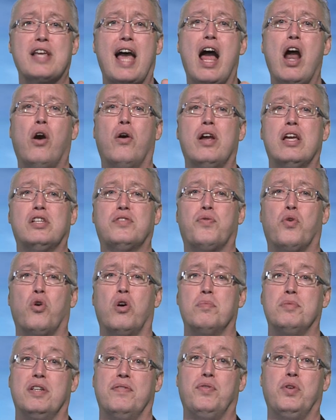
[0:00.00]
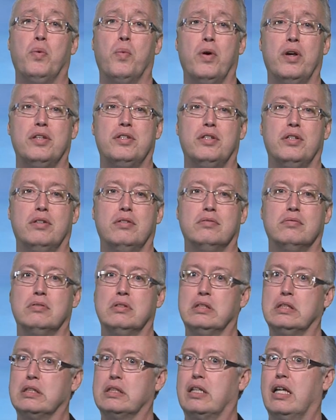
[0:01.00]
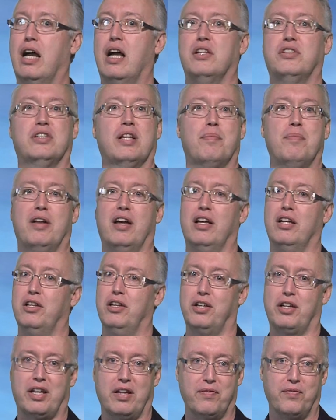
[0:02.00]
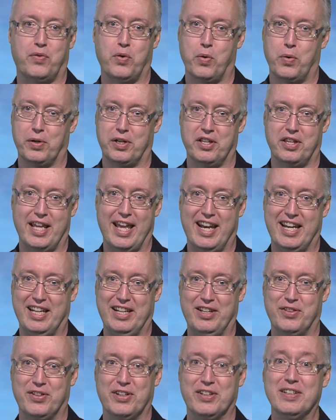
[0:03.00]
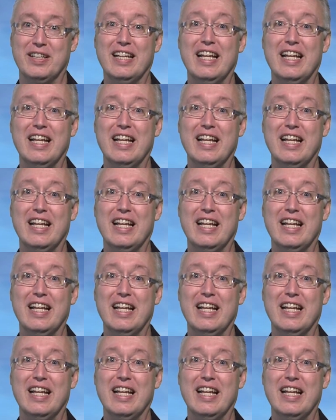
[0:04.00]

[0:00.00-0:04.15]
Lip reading: IRS forms if you want to. Gosh, I'm not looking forward to that either.